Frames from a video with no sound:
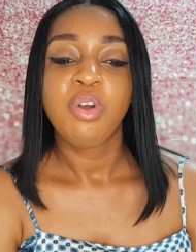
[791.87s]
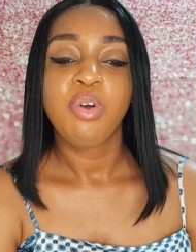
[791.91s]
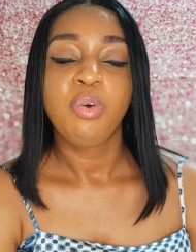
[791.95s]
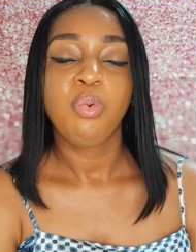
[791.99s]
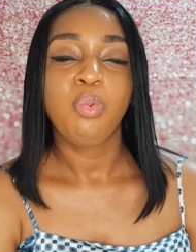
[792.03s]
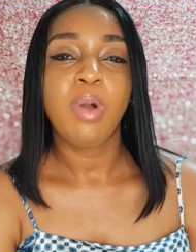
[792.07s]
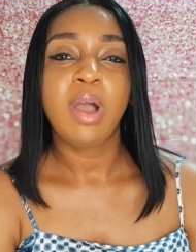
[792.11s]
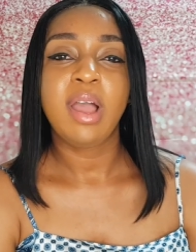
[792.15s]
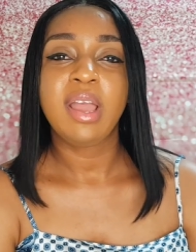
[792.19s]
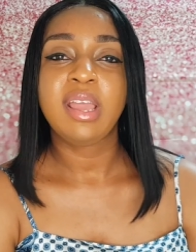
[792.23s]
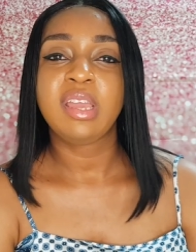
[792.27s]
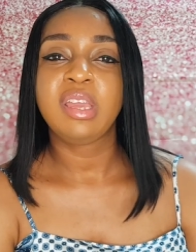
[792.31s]

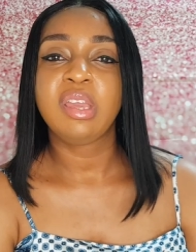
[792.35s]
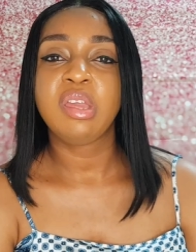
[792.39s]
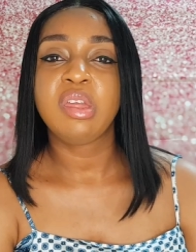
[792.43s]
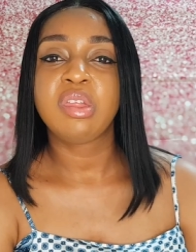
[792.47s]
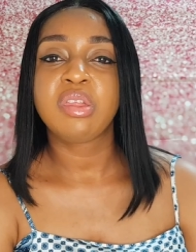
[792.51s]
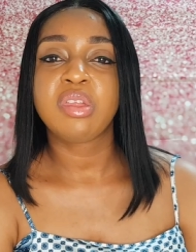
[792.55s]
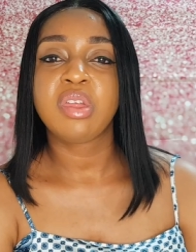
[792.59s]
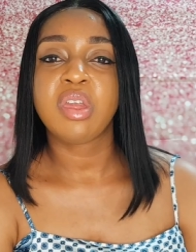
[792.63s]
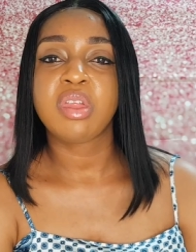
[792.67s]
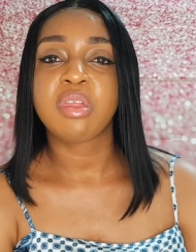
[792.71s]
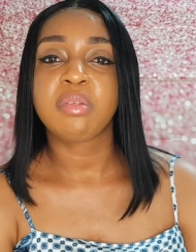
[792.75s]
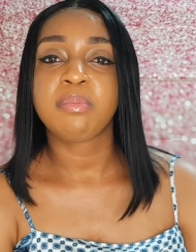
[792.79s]
why he
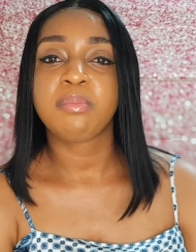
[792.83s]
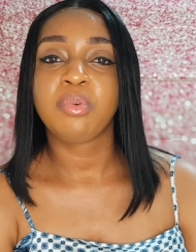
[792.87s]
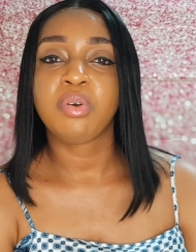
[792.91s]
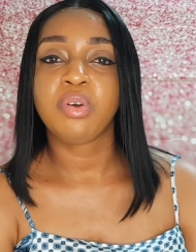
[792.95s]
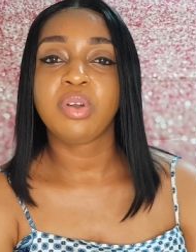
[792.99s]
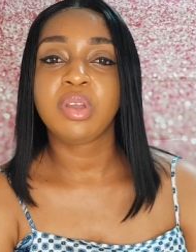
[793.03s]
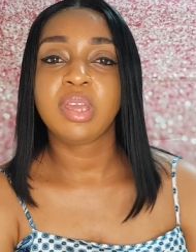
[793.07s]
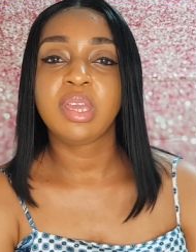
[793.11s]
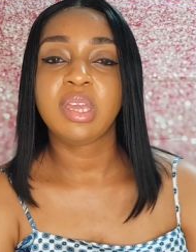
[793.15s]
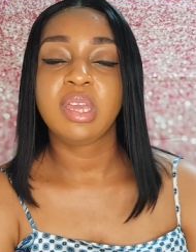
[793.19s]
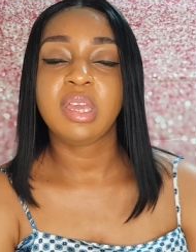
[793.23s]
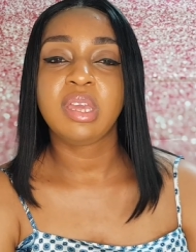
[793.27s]
says
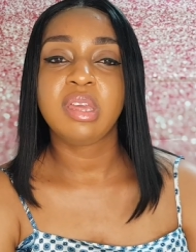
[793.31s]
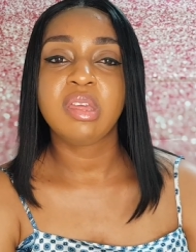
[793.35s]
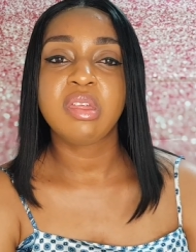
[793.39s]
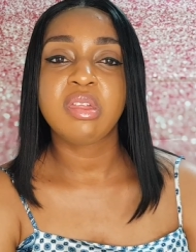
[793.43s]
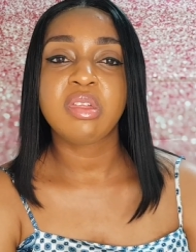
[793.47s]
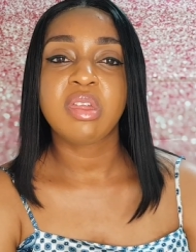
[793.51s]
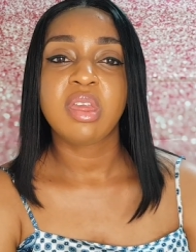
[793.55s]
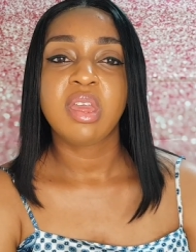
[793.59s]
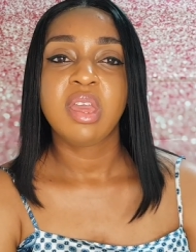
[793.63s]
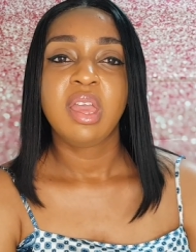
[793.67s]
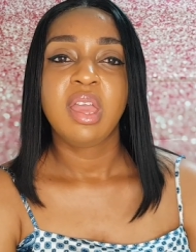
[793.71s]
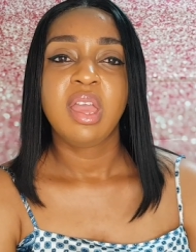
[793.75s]

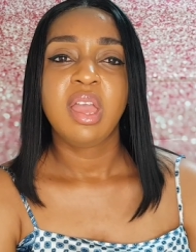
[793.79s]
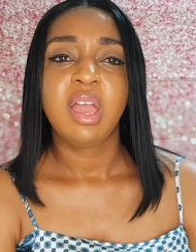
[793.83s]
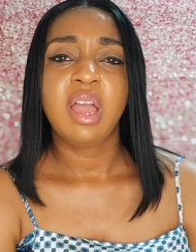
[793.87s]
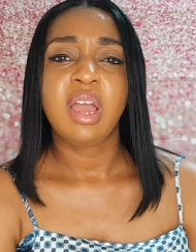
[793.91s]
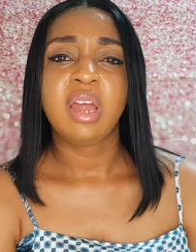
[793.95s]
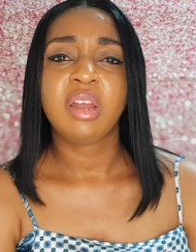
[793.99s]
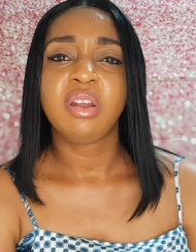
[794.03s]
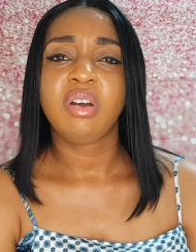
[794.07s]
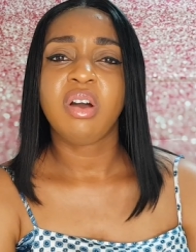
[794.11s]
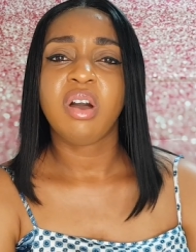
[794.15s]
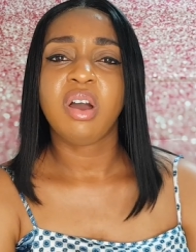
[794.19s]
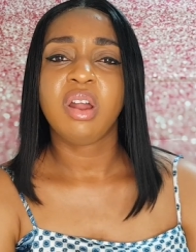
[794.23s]
monkeys
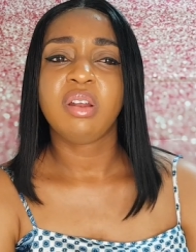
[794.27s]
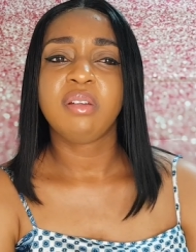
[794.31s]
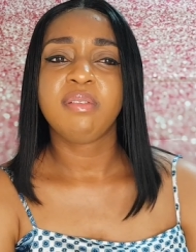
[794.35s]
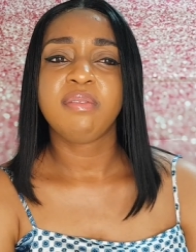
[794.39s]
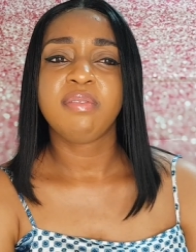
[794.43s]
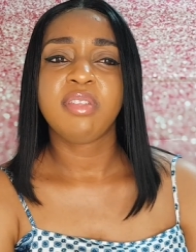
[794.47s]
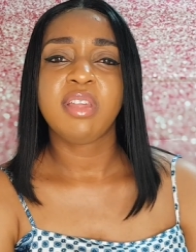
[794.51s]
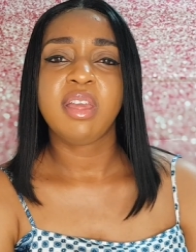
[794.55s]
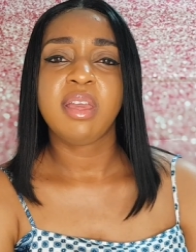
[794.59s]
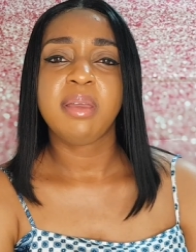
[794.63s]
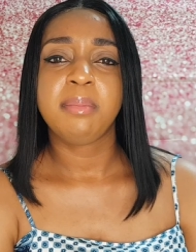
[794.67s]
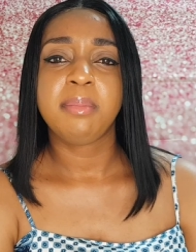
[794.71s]
and all
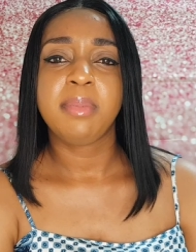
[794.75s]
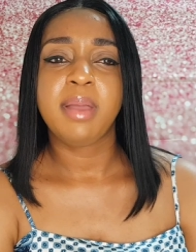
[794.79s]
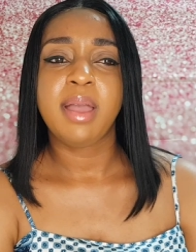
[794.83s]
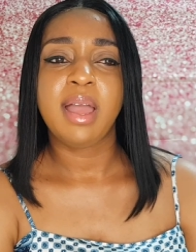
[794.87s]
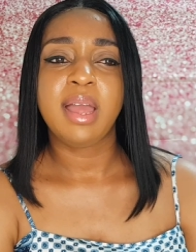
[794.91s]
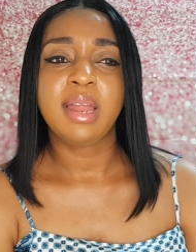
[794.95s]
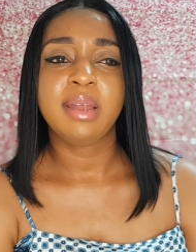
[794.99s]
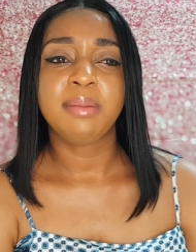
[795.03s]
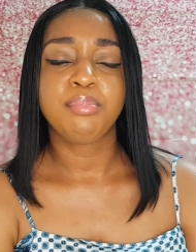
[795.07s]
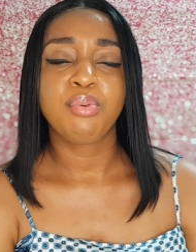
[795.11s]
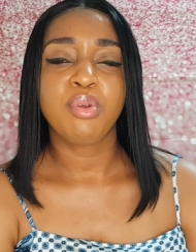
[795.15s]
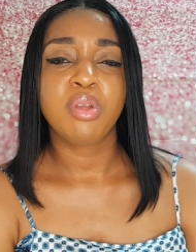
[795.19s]
of them
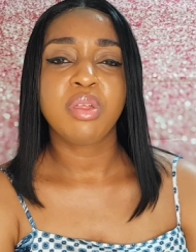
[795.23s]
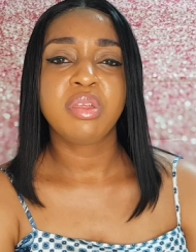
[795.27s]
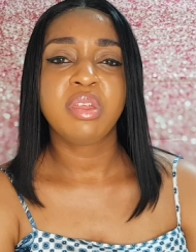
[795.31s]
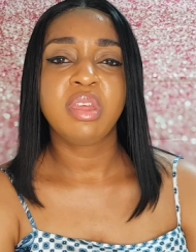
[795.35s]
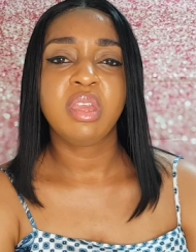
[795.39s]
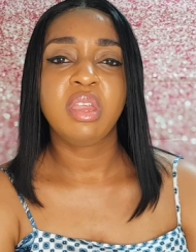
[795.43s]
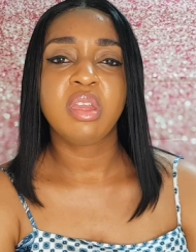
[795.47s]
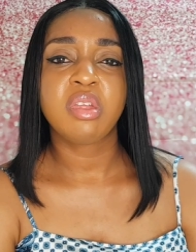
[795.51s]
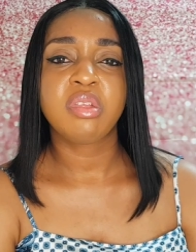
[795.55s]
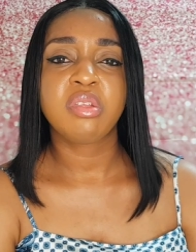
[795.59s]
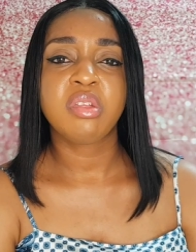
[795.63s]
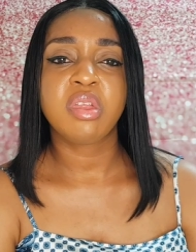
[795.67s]
and
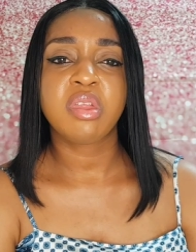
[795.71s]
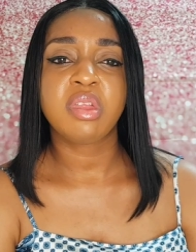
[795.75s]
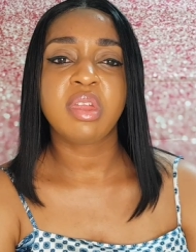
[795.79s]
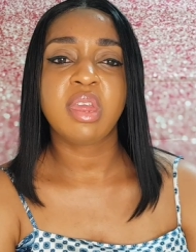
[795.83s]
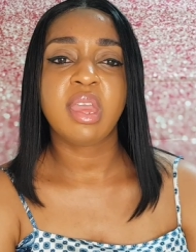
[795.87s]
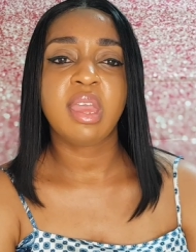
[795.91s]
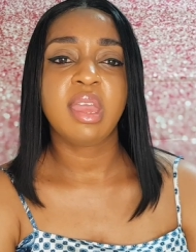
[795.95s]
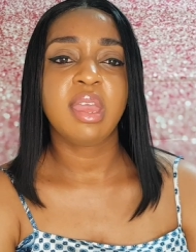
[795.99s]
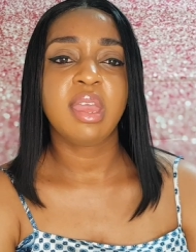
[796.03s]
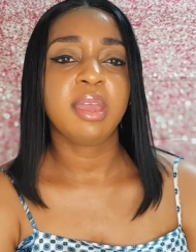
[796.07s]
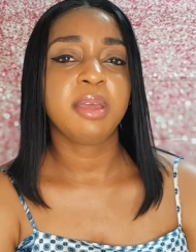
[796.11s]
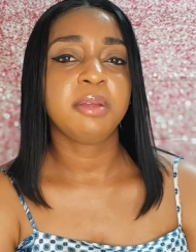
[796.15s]
proceeds to
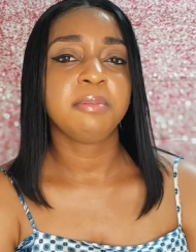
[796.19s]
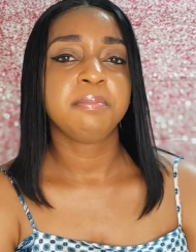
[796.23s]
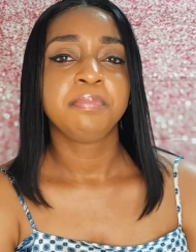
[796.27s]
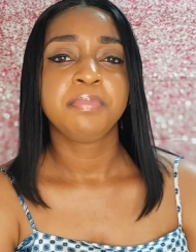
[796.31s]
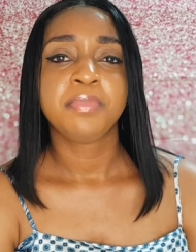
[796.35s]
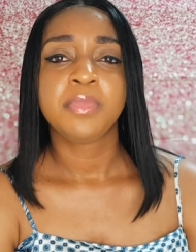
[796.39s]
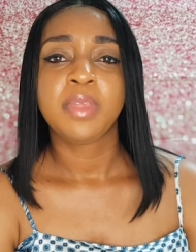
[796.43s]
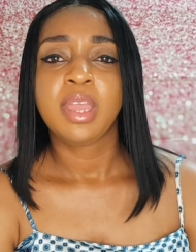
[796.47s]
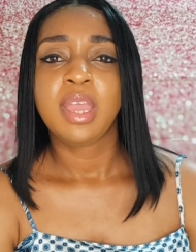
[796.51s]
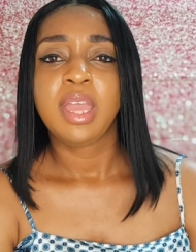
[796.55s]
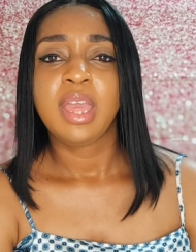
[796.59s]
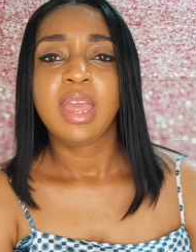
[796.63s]
say
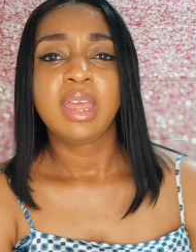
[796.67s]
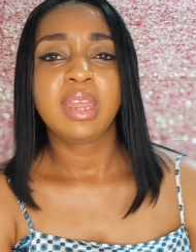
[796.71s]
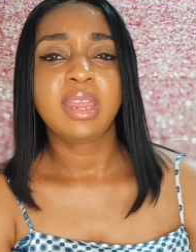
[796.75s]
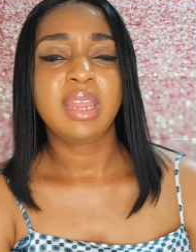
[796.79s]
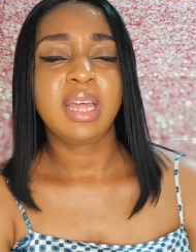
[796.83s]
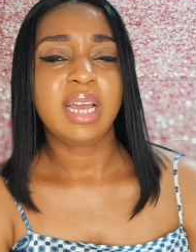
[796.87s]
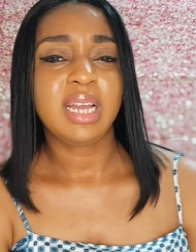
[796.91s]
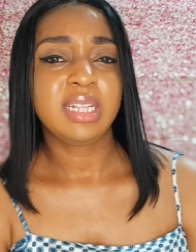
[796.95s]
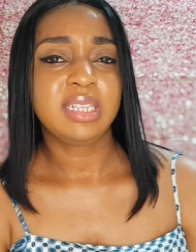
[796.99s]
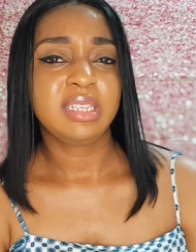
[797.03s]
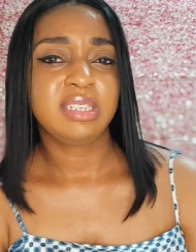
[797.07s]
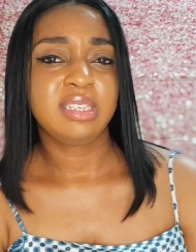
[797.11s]

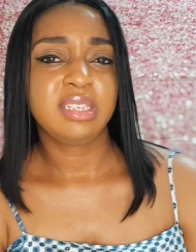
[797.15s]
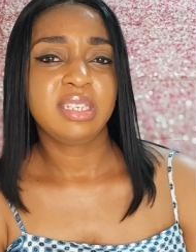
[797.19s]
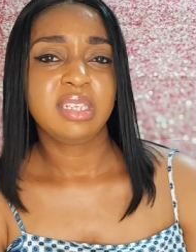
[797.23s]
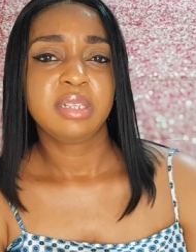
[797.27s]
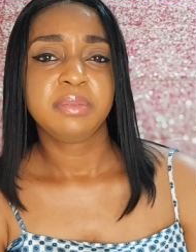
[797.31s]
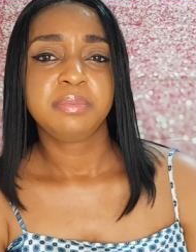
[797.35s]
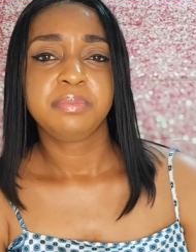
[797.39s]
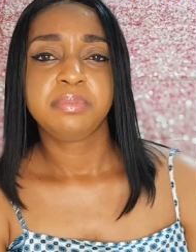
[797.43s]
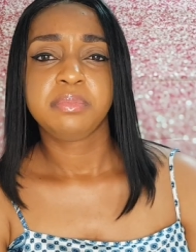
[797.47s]
that